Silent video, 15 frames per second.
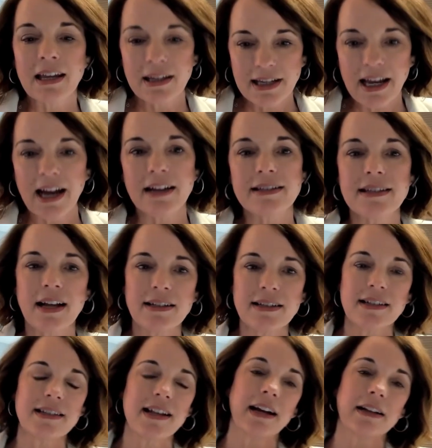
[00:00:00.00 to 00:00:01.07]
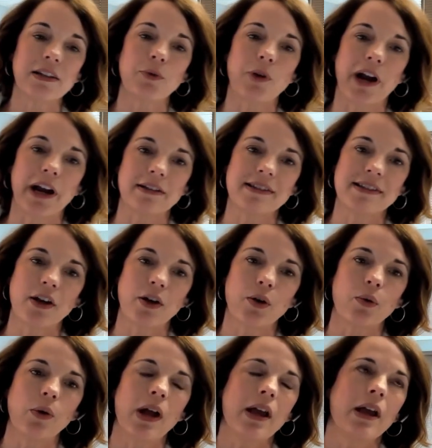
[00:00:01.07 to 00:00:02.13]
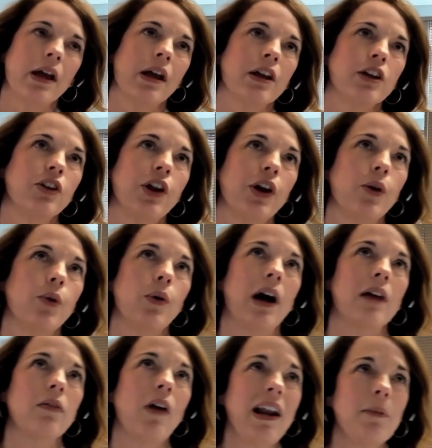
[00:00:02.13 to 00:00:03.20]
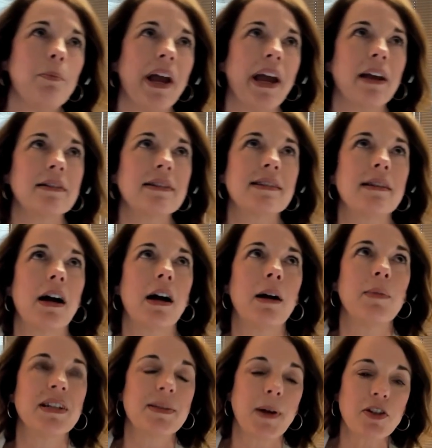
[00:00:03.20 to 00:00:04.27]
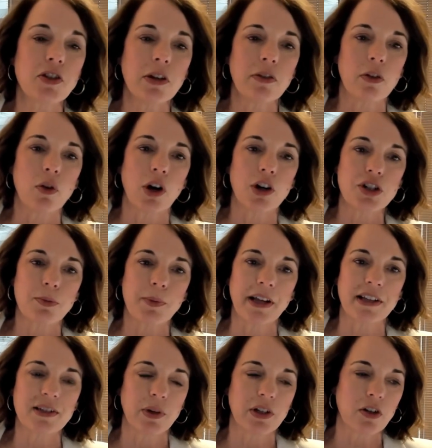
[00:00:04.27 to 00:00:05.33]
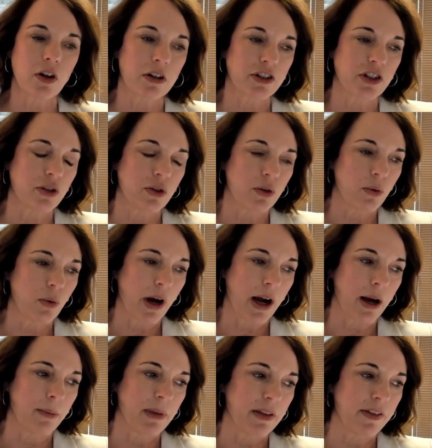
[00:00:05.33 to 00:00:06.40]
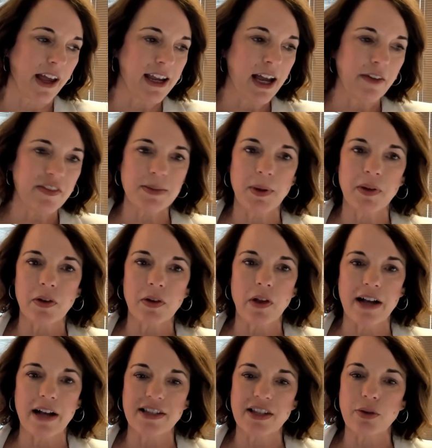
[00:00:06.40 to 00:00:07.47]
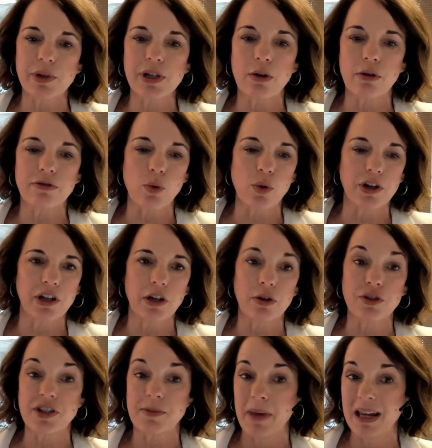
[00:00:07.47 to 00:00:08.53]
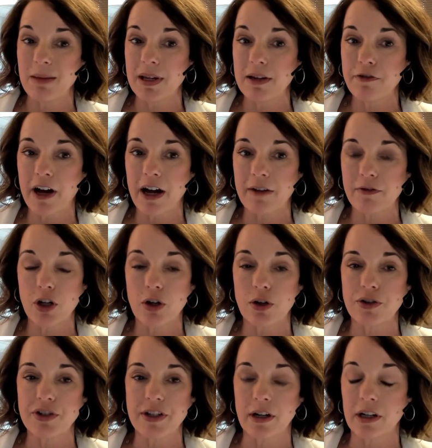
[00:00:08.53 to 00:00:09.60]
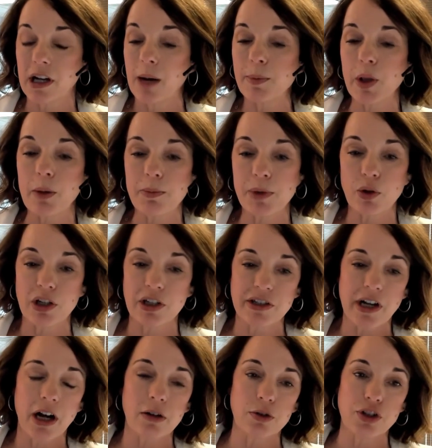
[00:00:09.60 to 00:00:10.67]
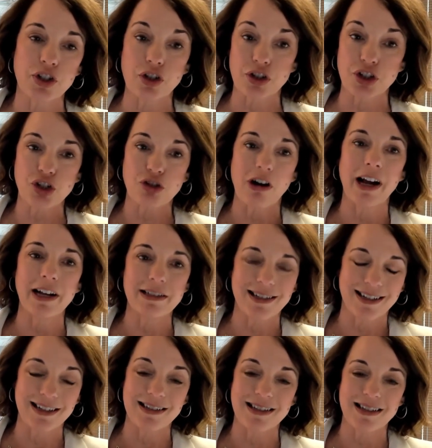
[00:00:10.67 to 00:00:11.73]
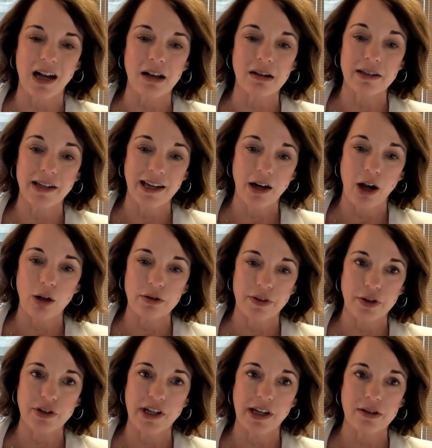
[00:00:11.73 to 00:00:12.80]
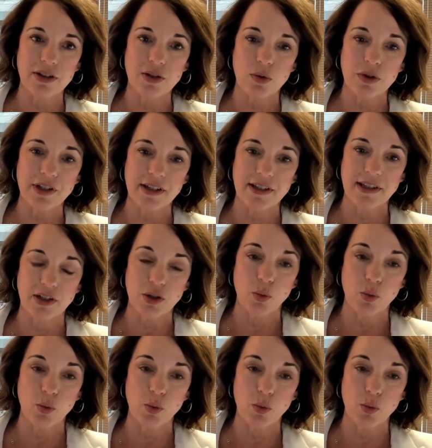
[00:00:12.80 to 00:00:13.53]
Yes, that's exactly right. So, a lot of banks, especially the larger banks we talk to, they have spent the last 3 or 4 years, maybe 5 years, and a couple of $1 million just trying to consolidate all of their data sources into